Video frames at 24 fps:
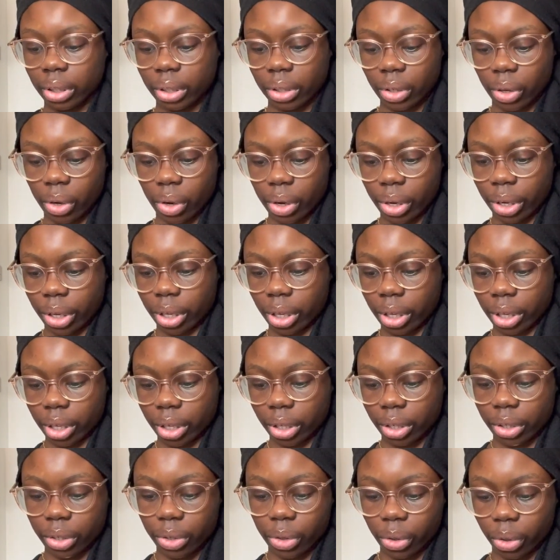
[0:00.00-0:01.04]
got
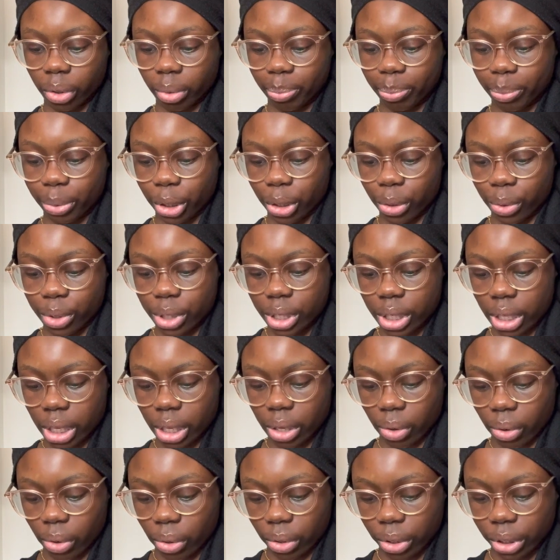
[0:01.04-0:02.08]
a Cult Beauty
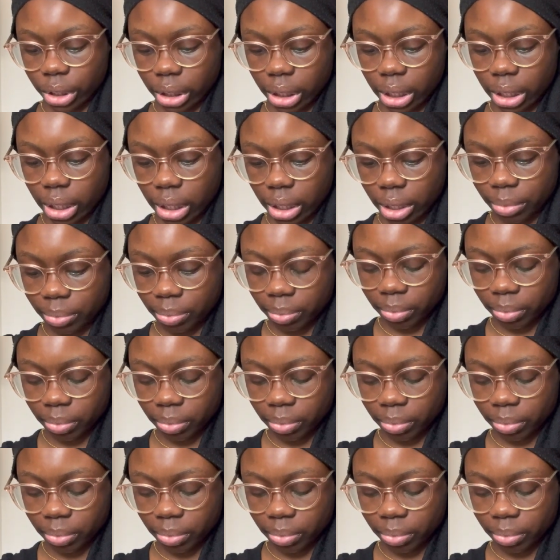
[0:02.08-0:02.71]
order.